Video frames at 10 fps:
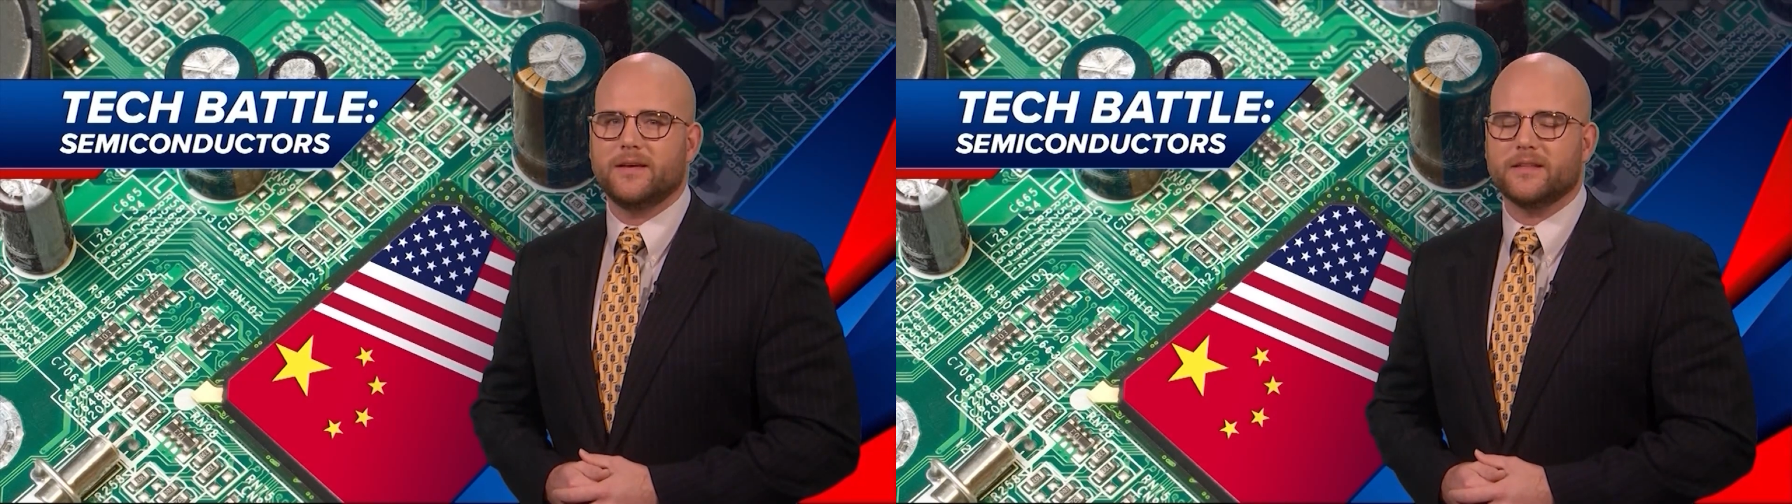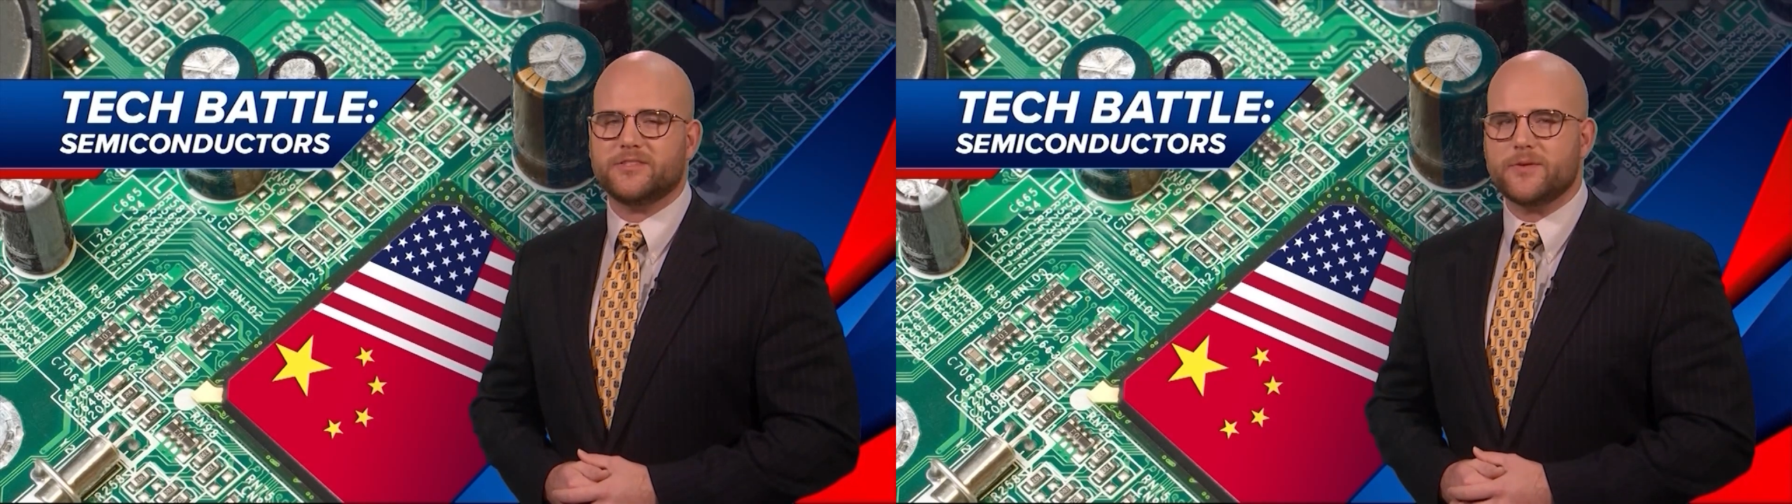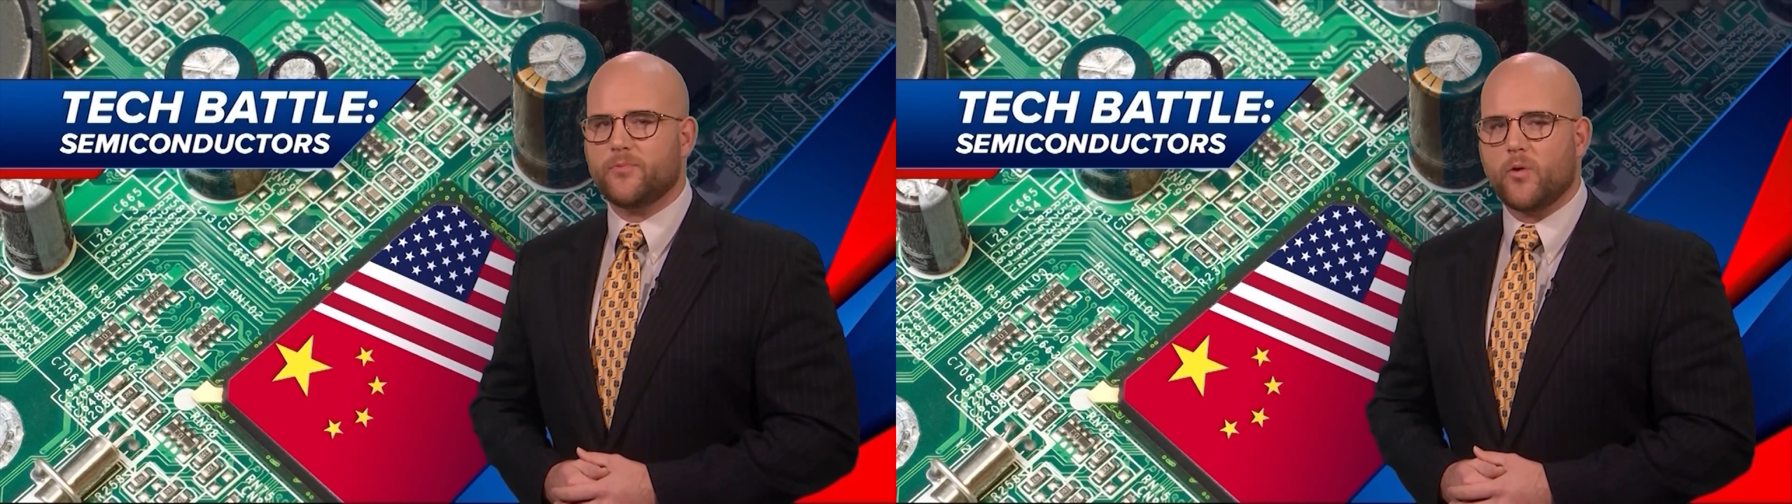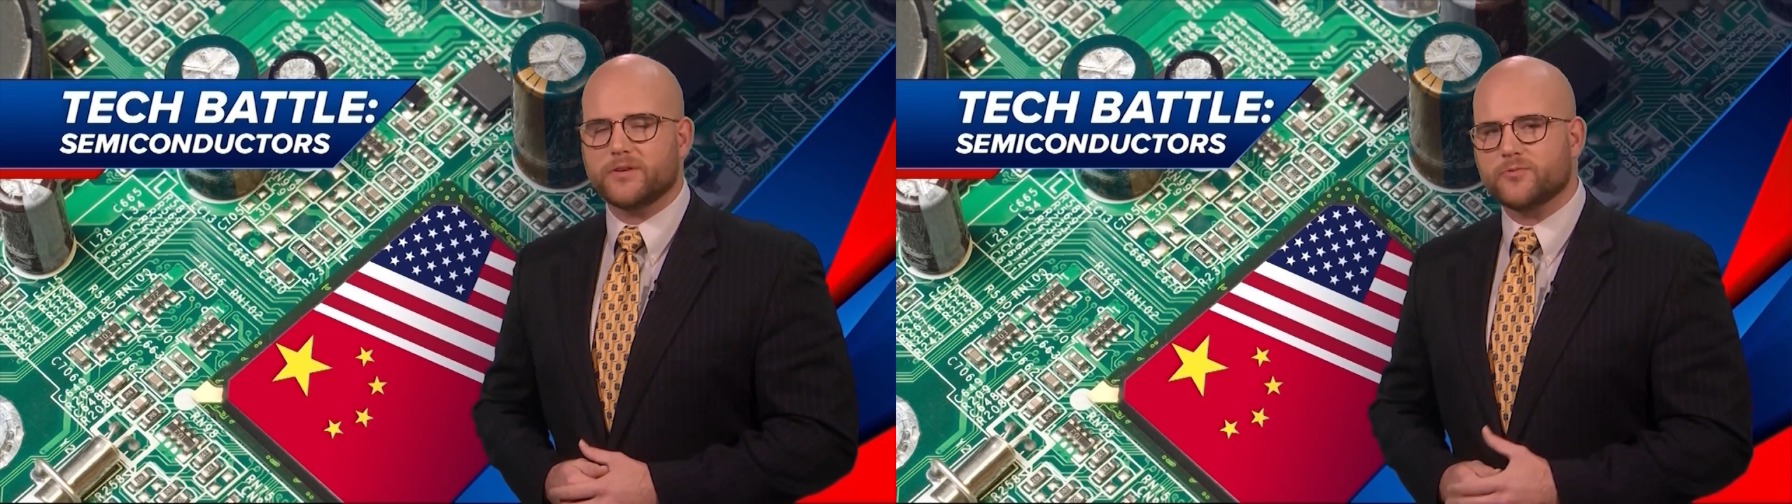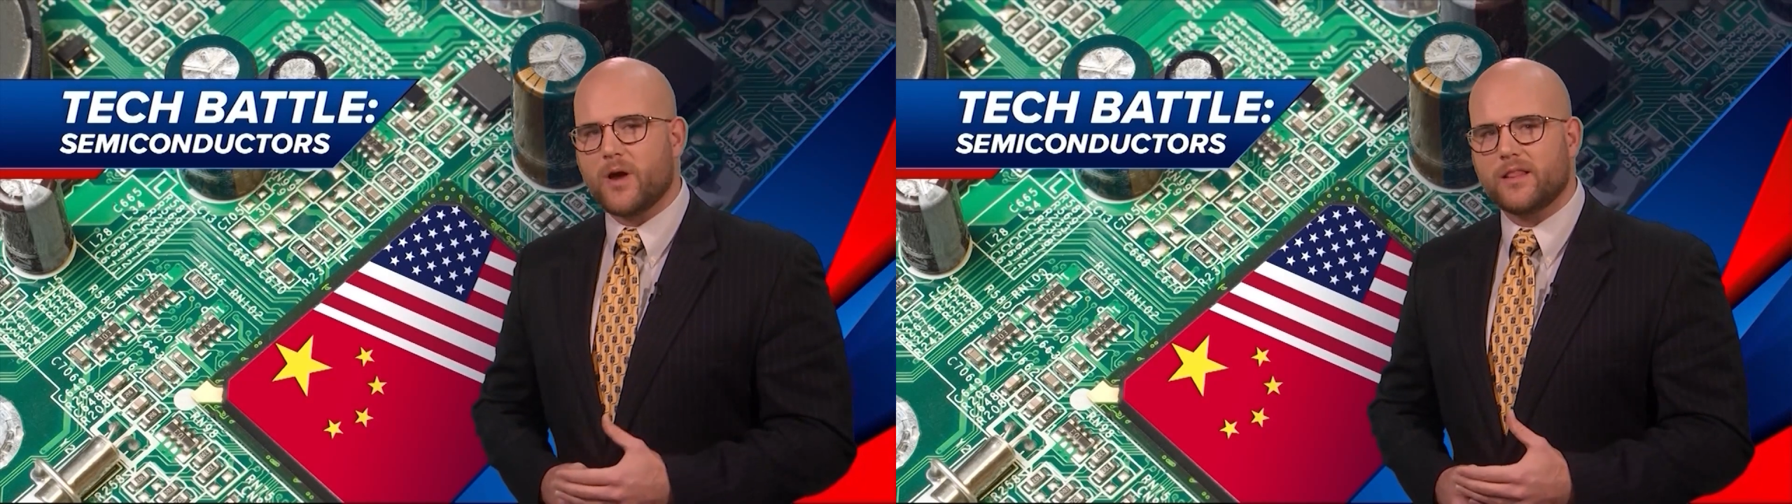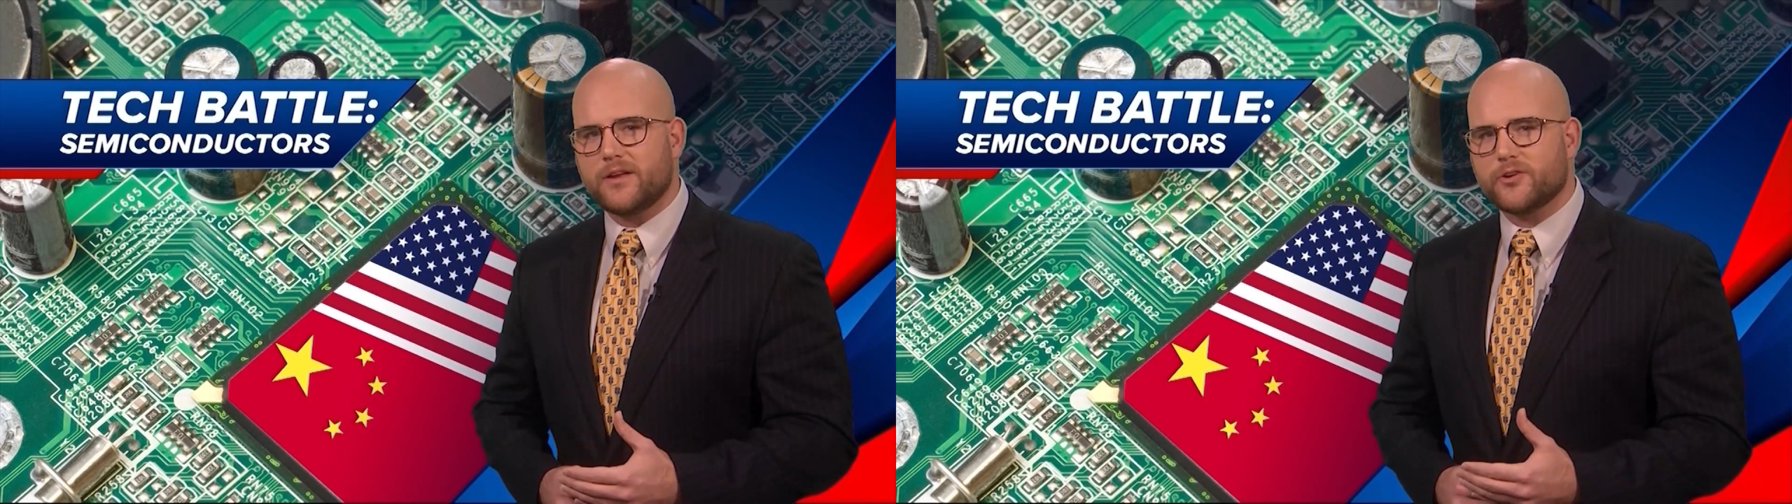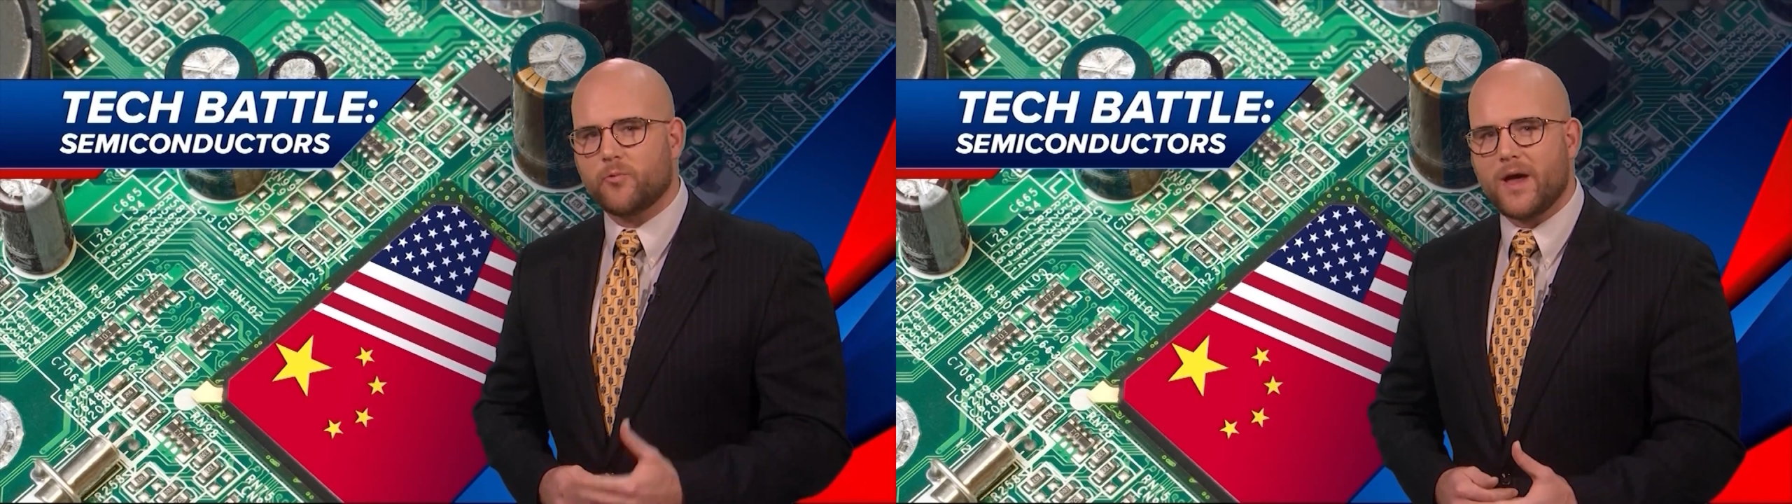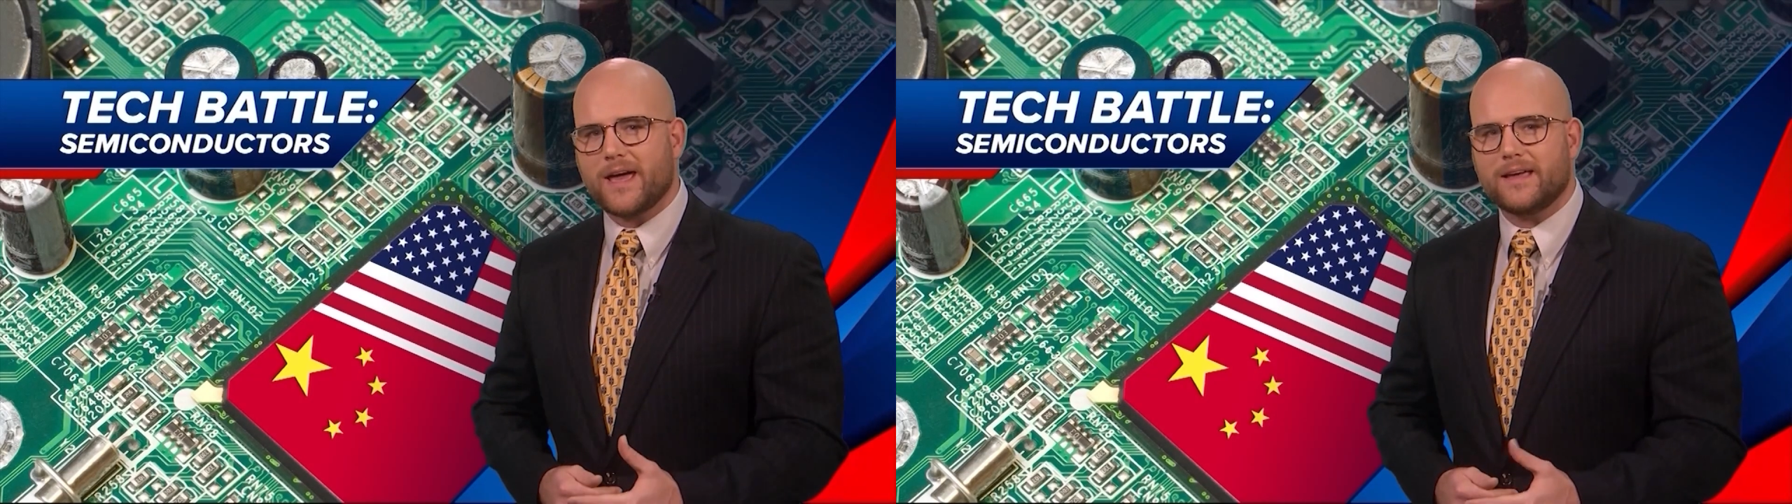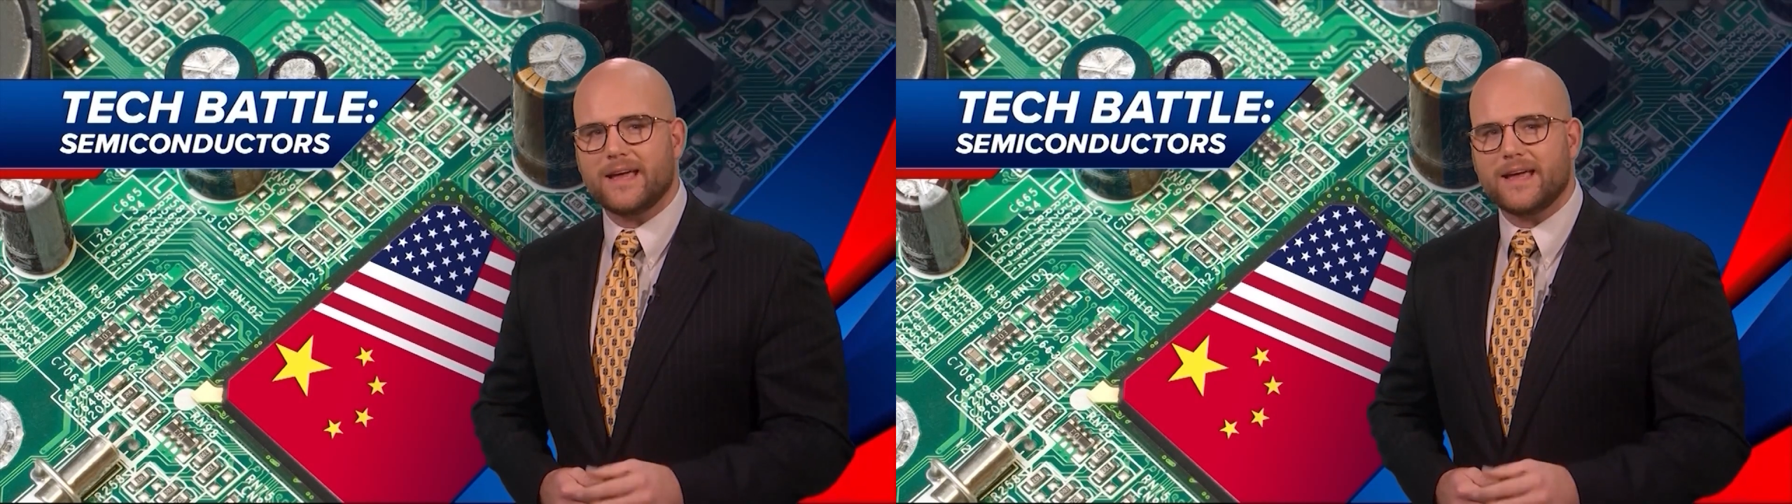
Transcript: The chip war is well underway,